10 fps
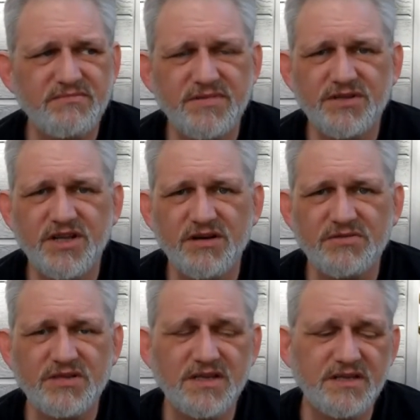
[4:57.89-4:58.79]
you
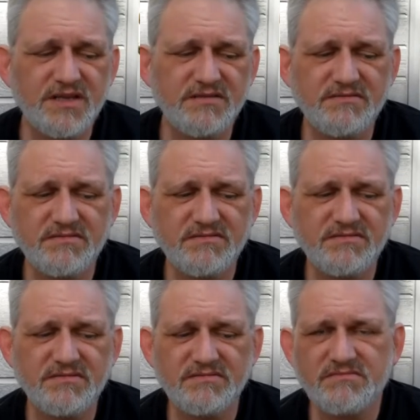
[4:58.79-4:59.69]
don't, and then
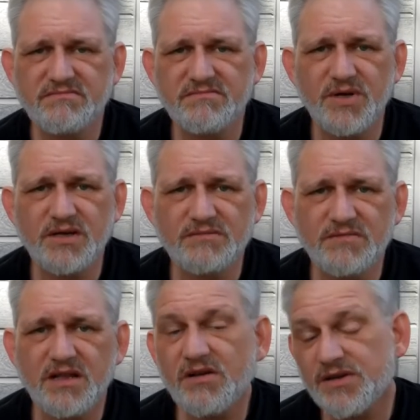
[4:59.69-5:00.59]
well,
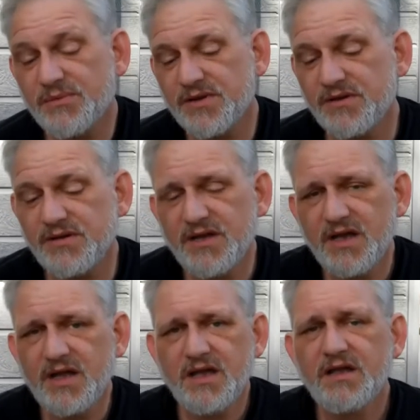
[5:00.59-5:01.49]
I'll argue with you.